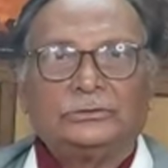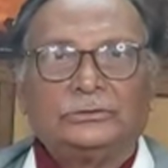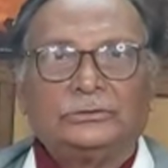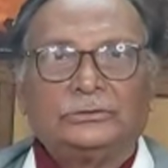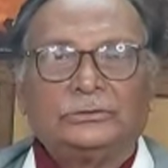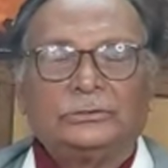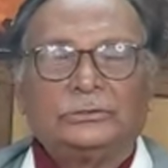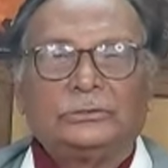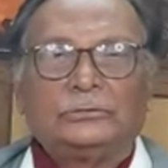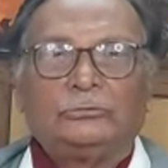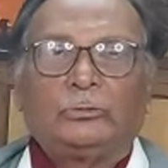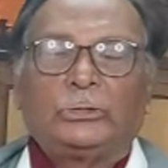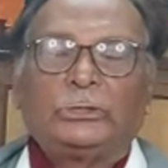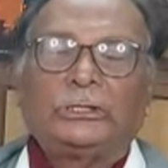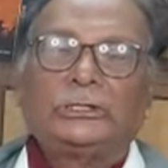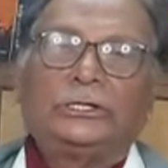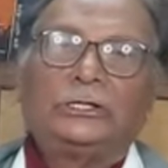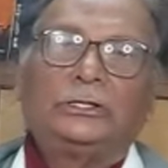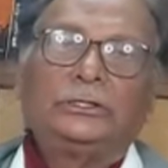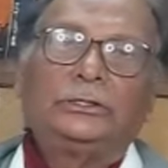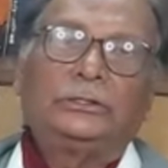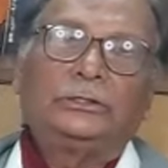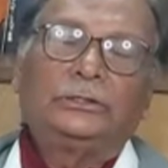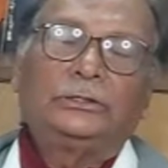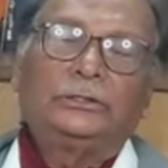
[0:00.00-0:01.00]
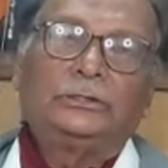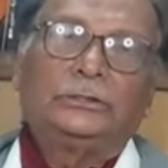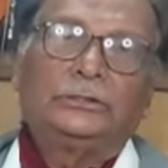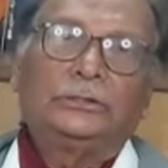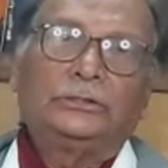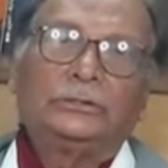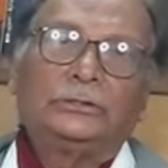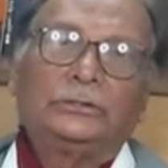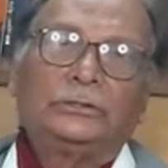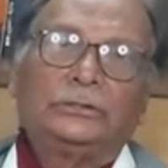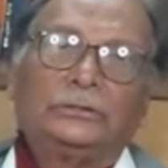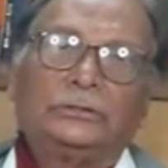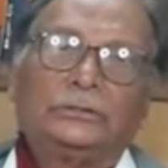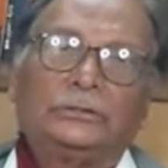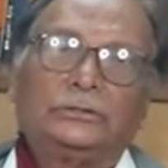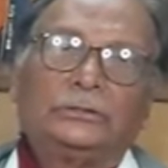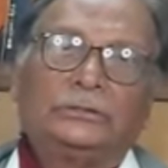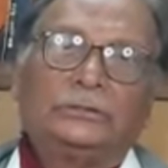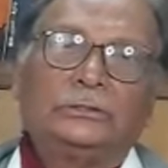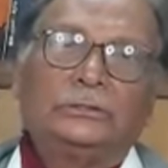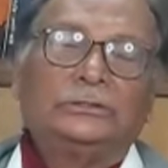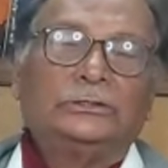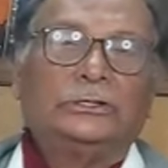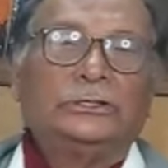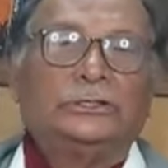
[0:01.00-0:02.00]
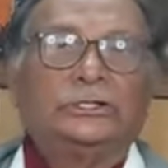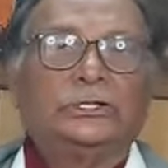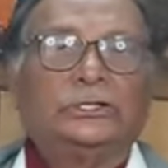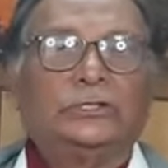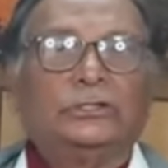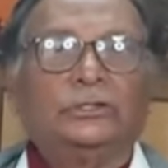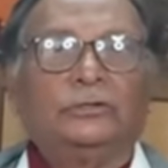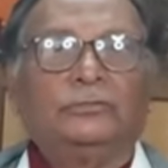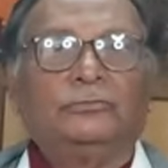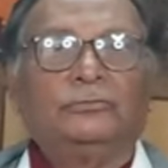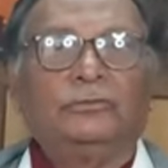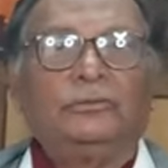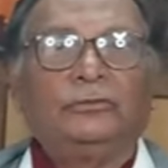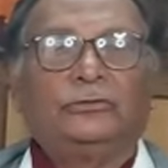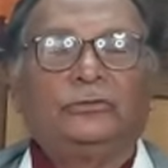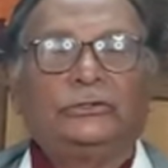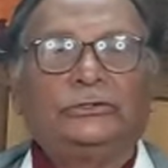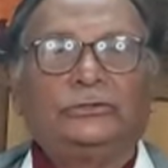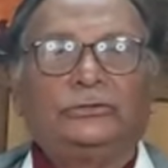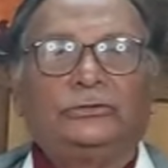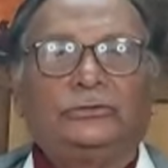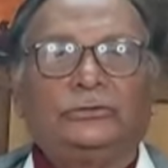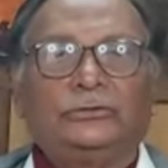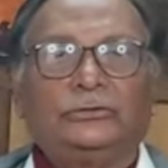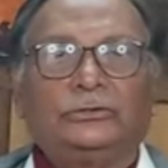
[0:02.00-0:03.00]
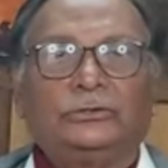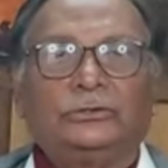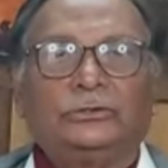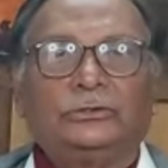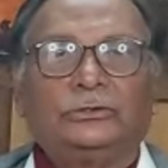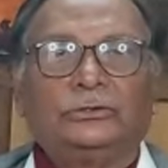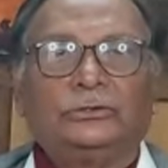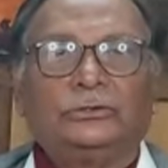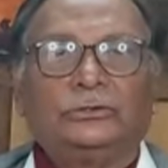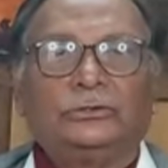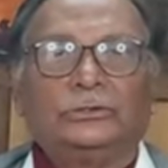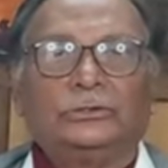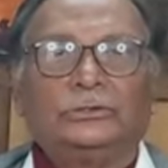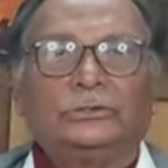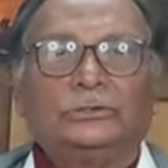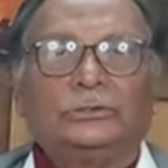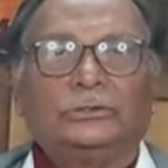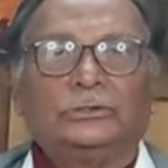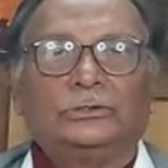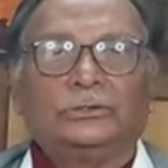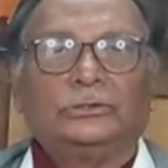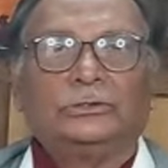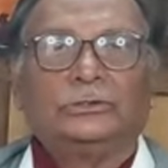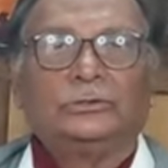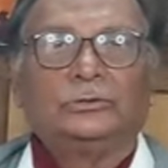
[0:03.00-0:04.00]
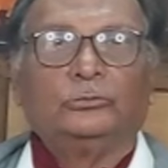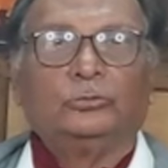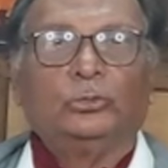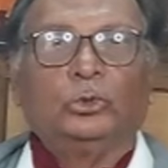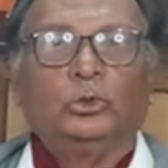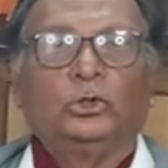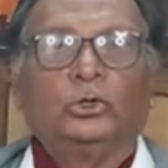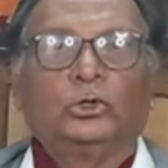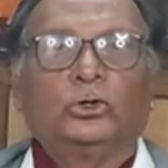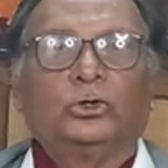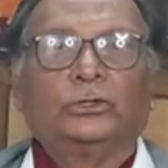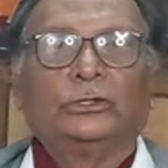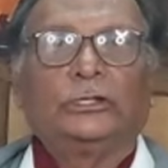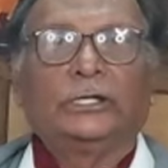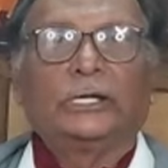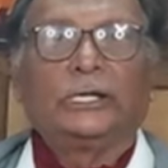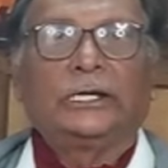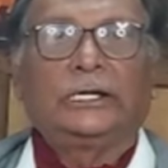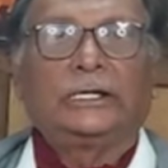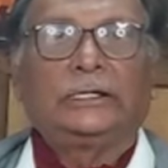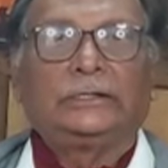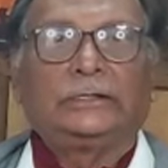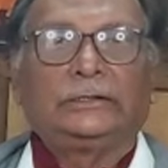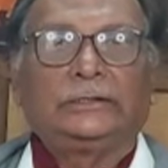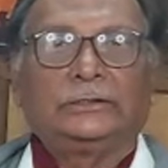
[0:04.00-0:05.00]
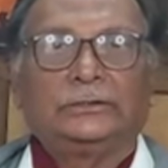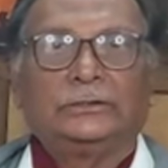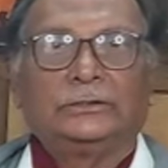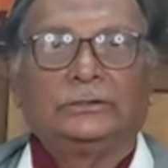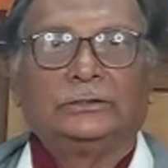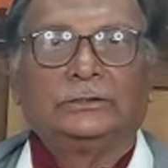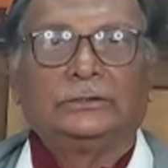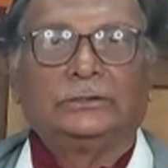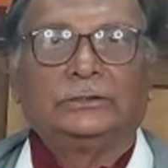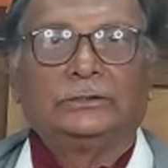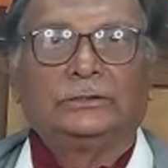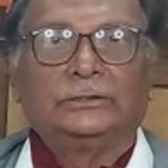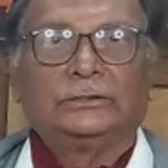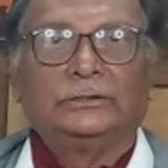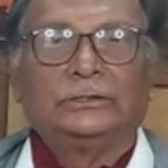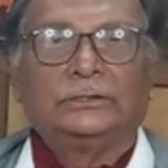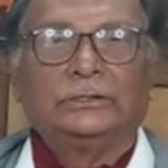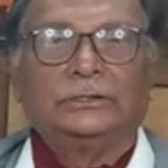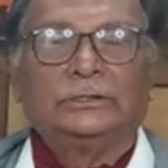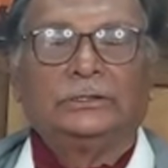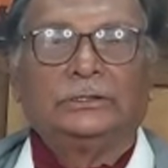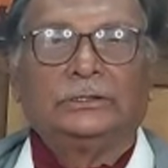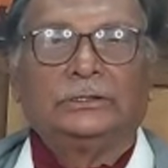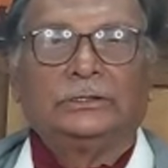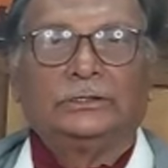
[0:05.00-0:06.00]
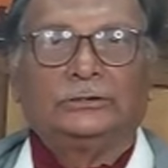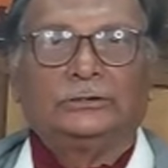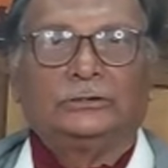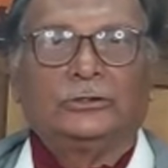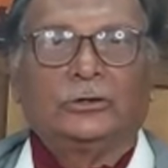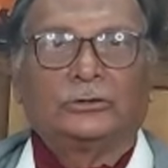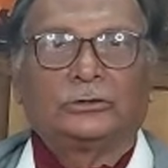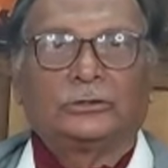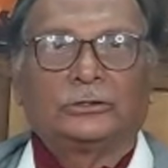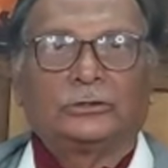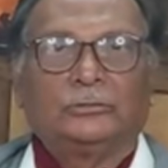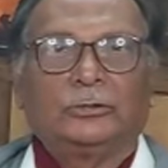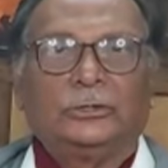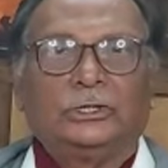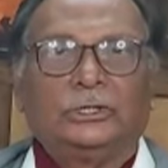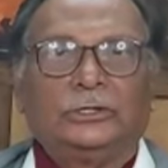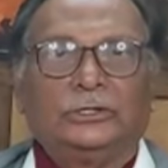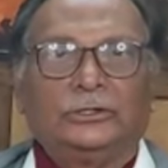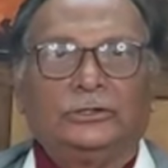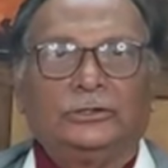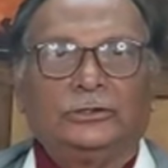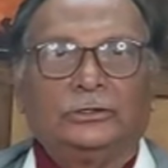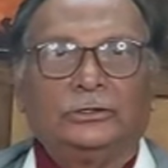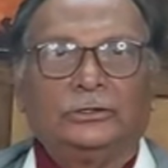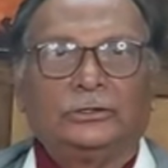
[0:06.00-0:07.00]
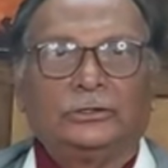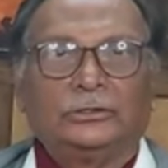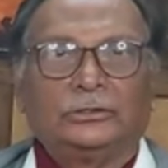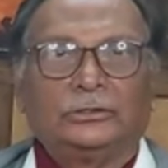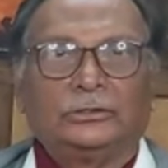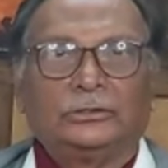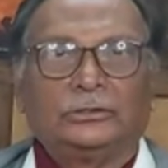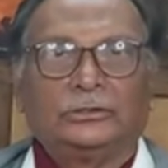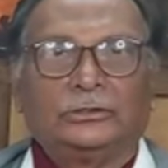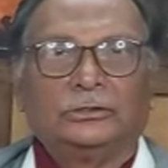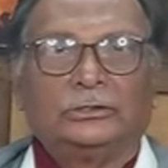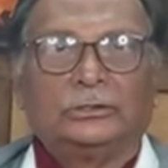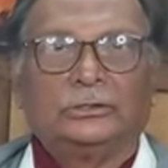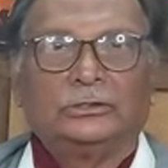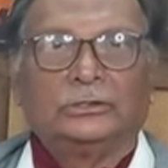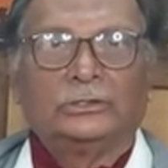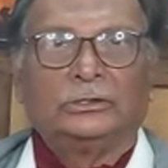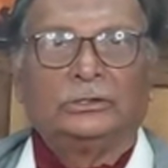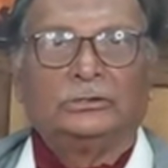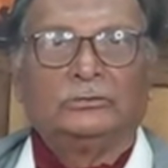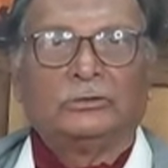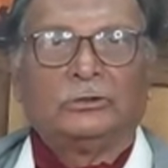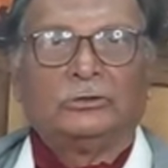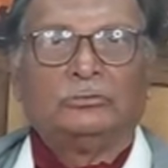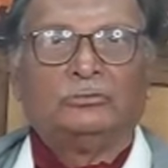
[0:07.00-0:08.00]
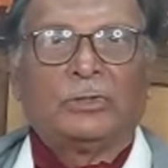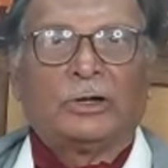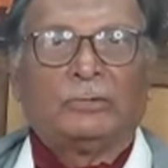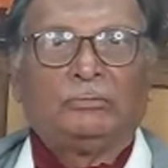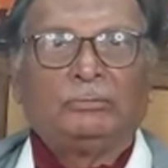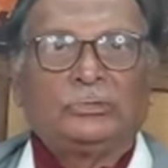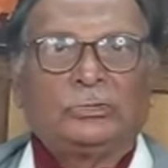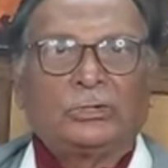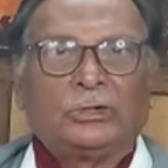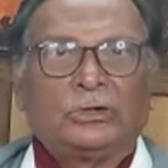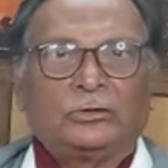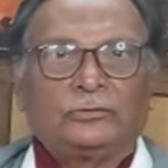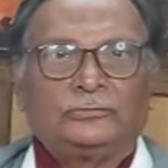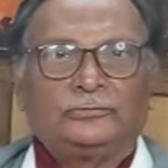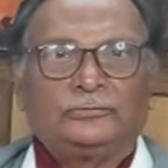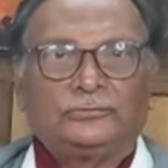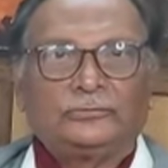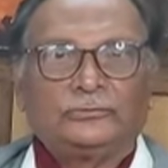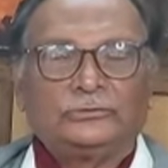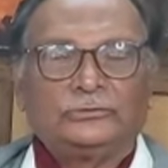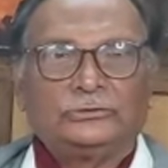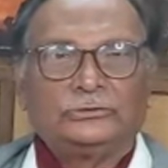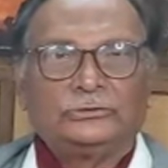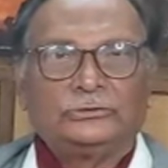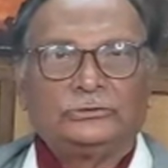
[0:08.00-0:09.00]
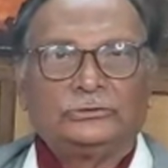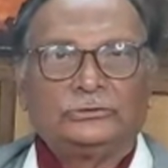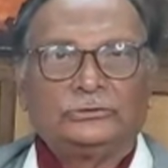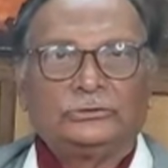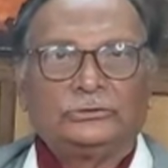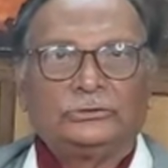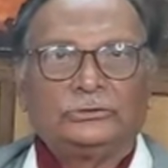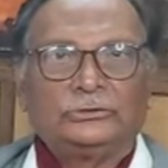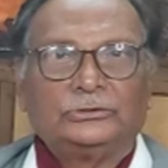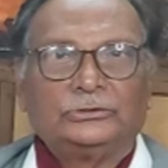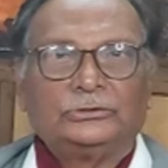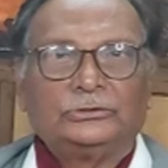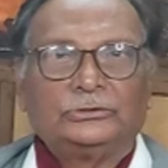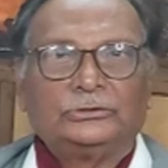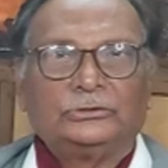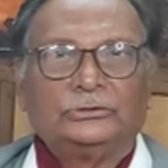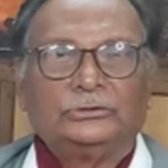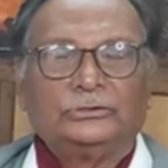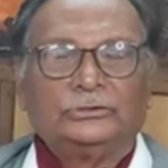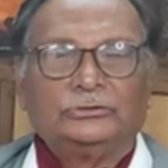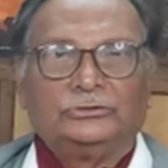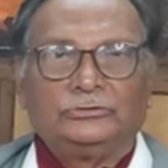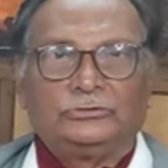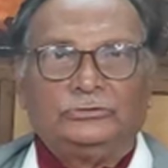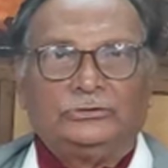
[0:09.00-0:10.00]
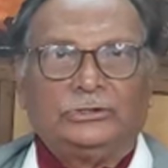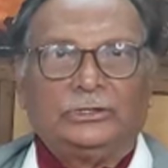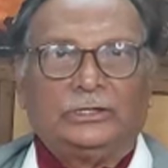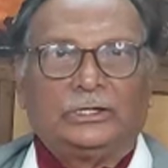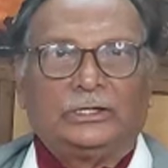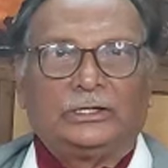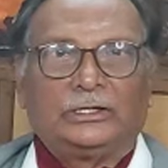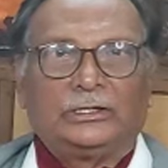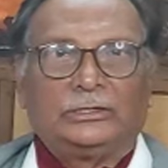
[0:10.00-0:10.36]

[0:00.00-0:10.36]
But then, the turn of events, Bhutto was hanged, his daughter Benazir was bumped off, Zia